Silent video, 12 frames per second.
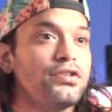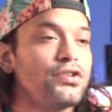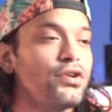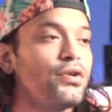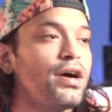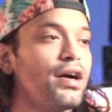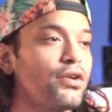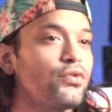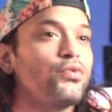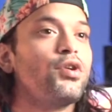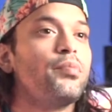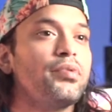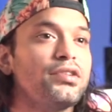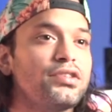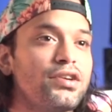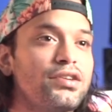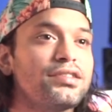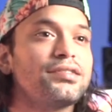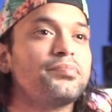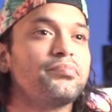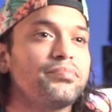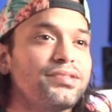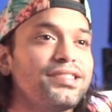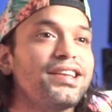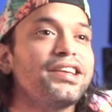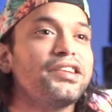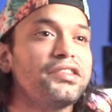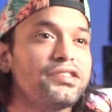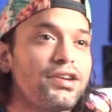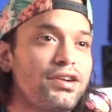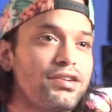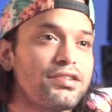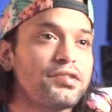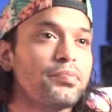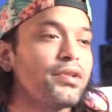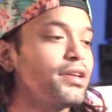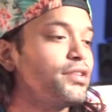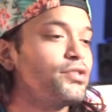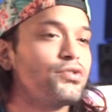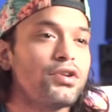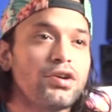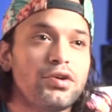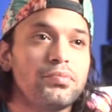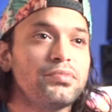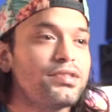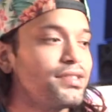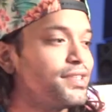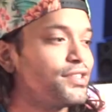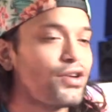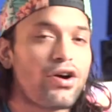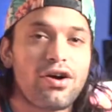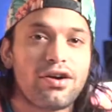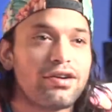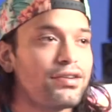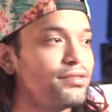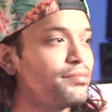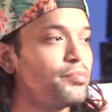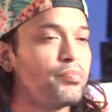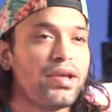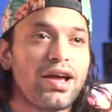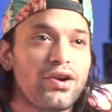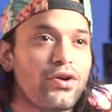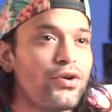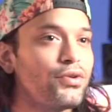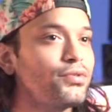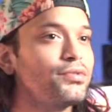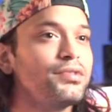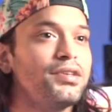So I grew up in church, singing in church, playing the drums, guitar, piano.